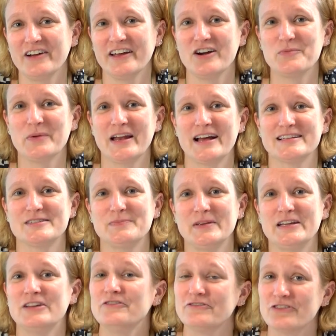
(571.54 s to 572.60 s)
I hope it has
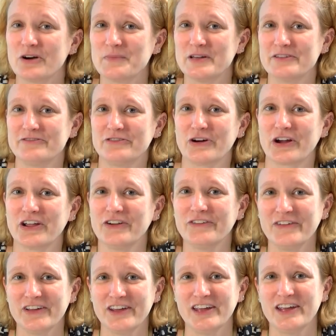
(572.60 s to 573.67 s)
been informative for you.